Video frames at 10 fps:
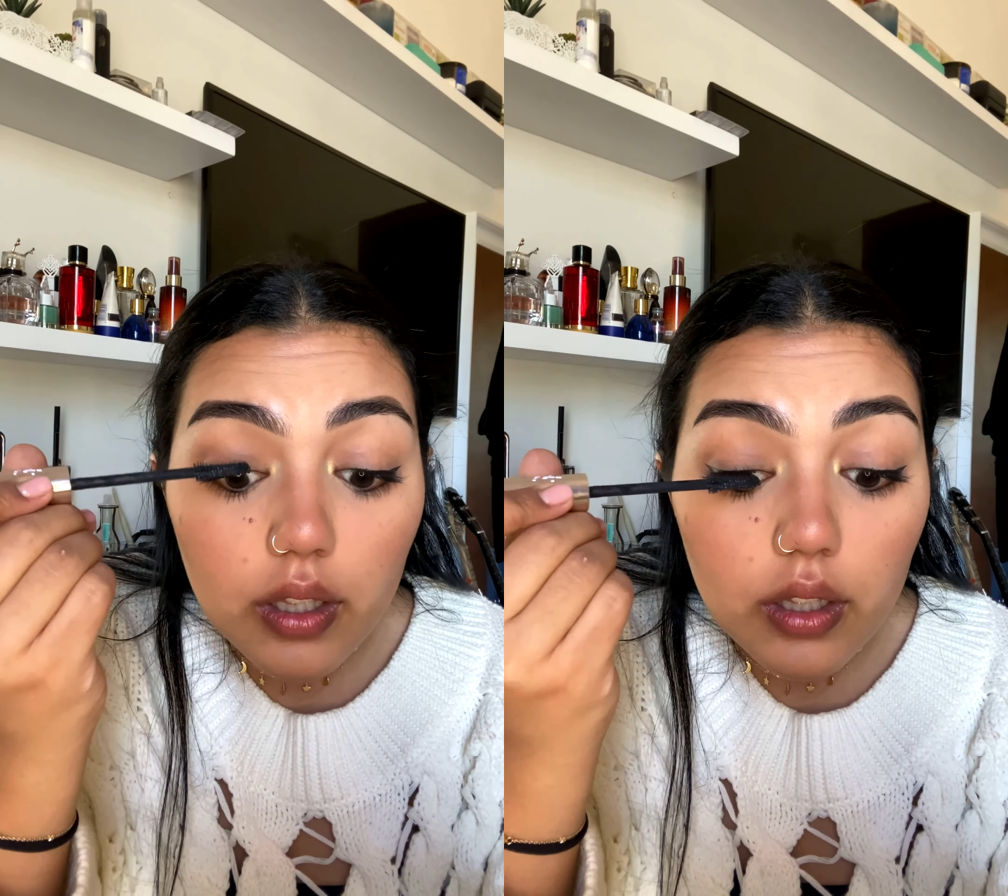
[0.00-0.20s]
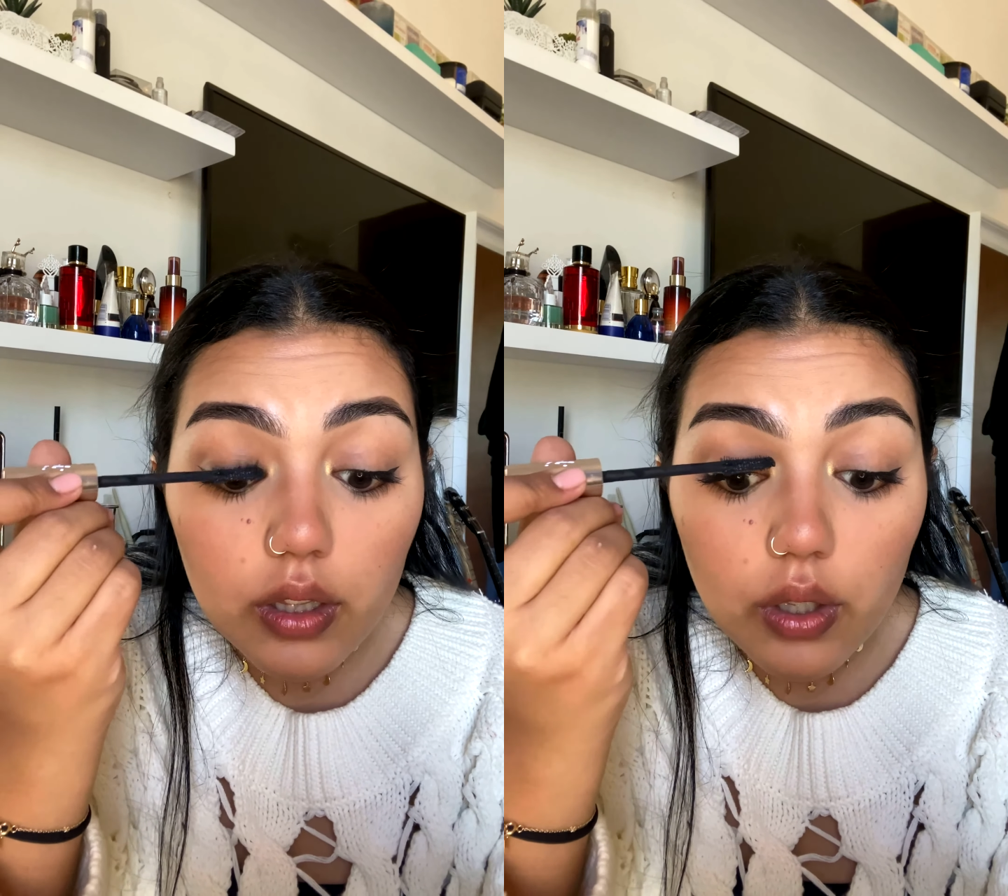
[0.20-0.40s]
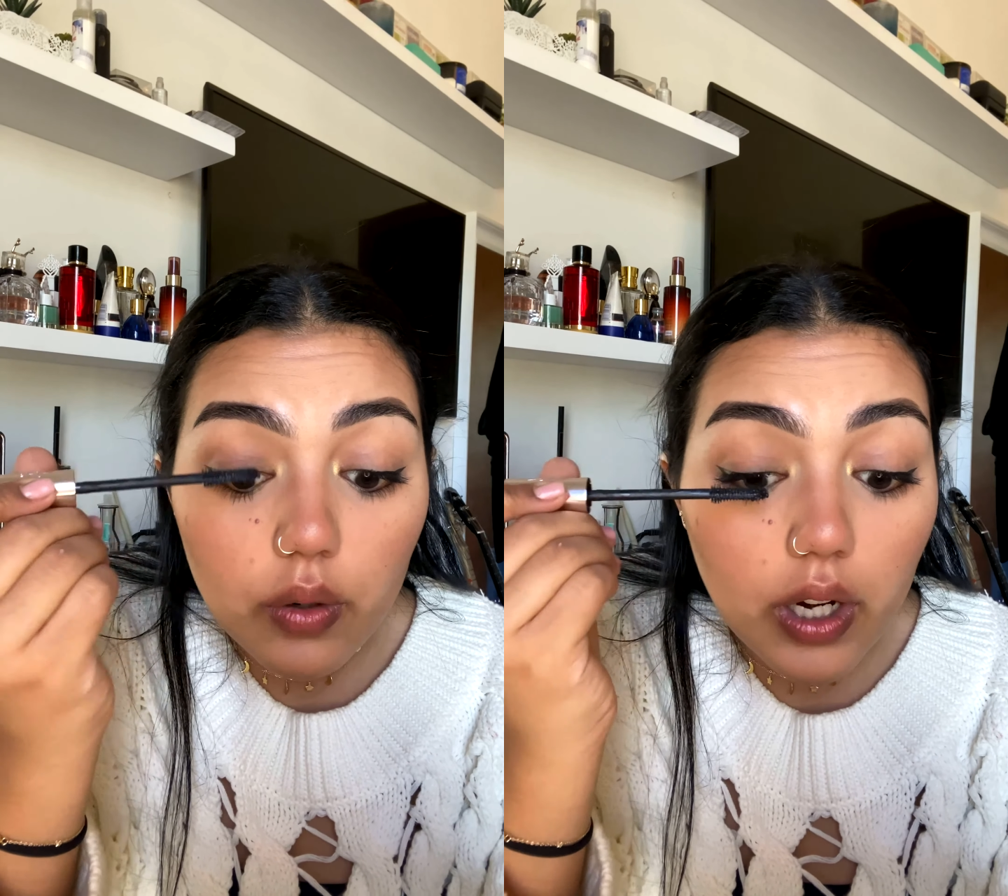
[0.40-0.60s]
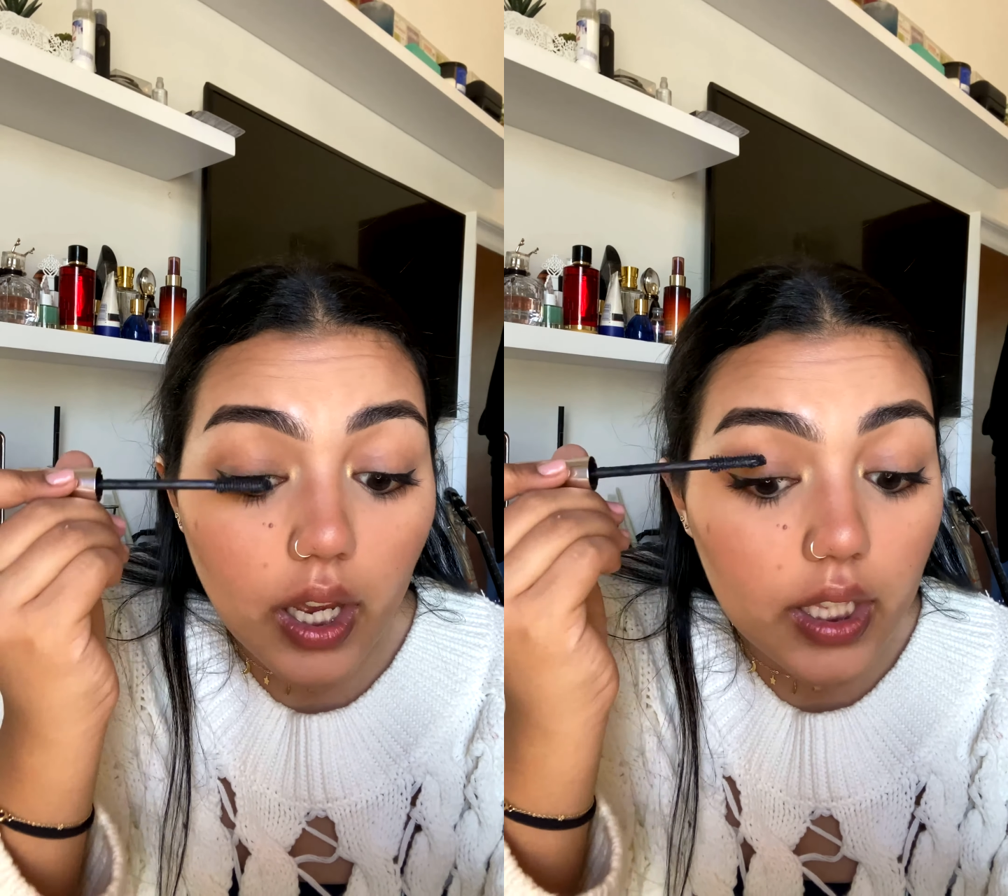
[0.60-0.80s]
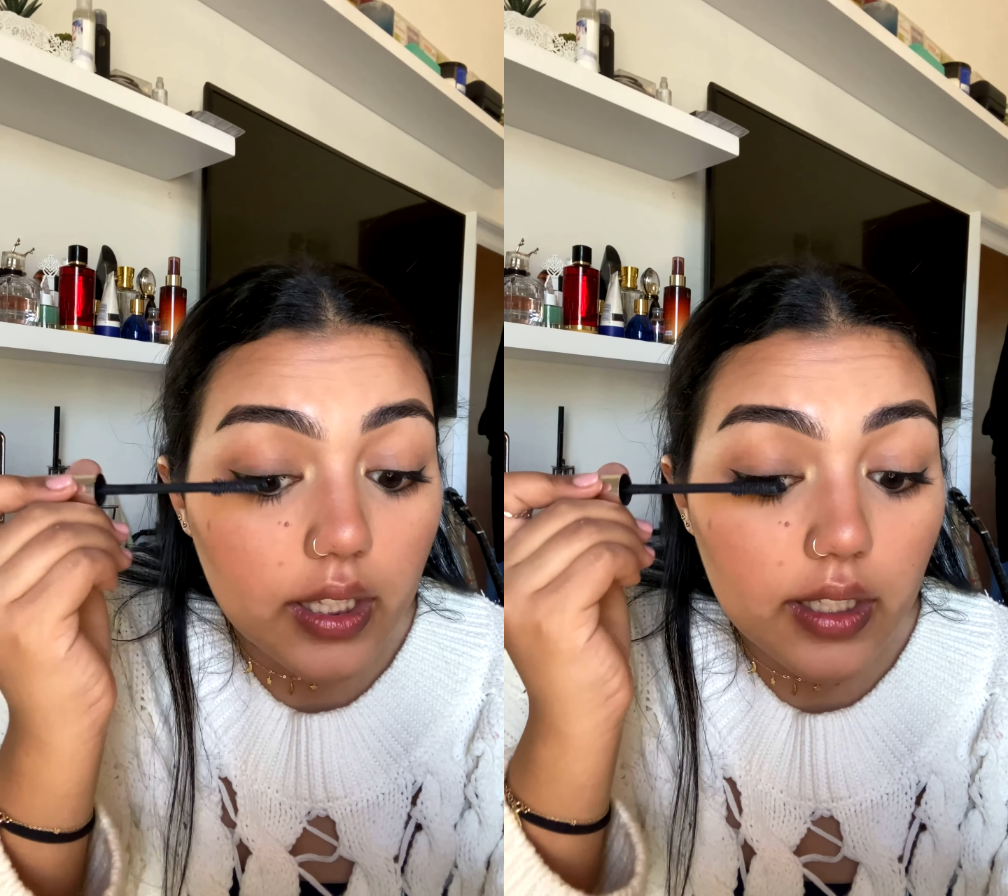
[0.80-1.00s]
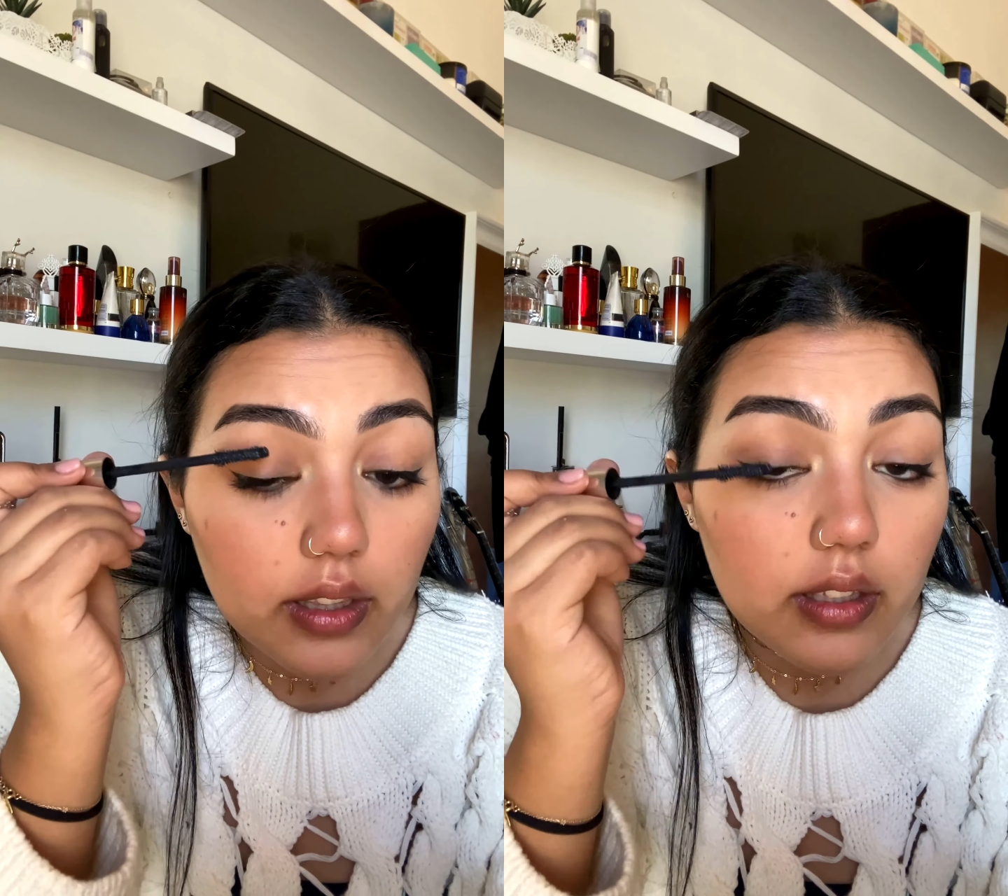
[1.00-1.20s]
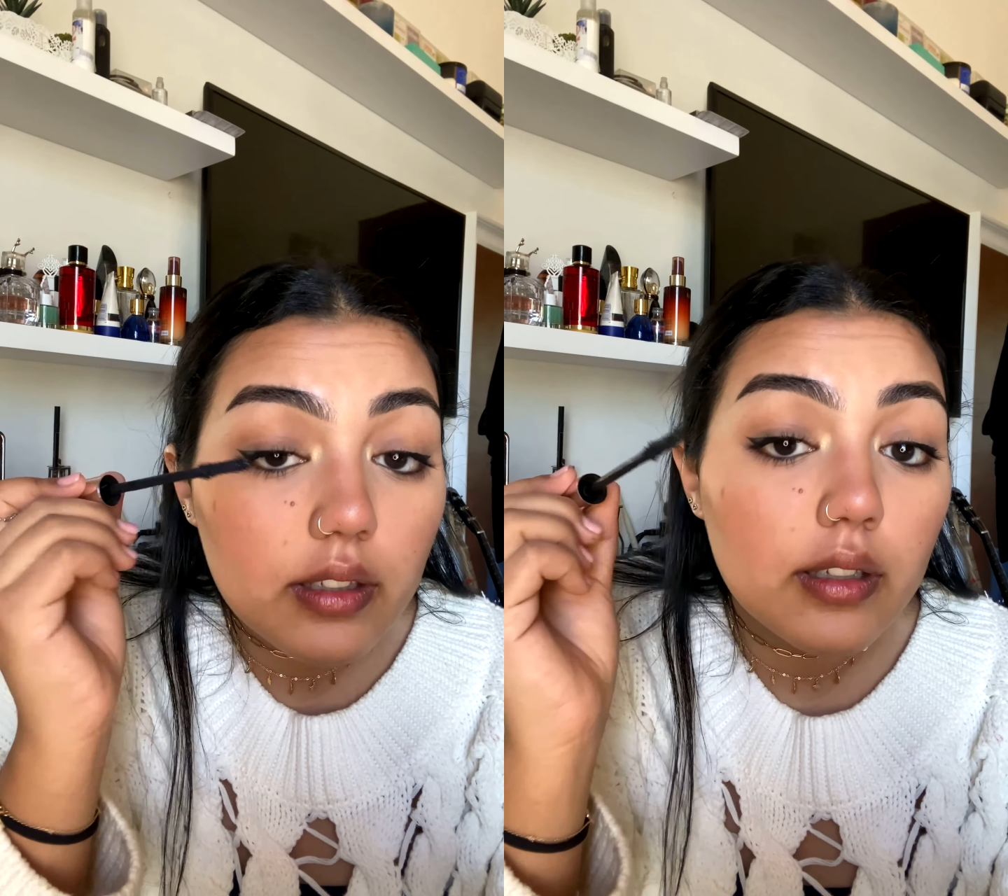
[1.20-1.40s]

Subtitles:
lower eyelid.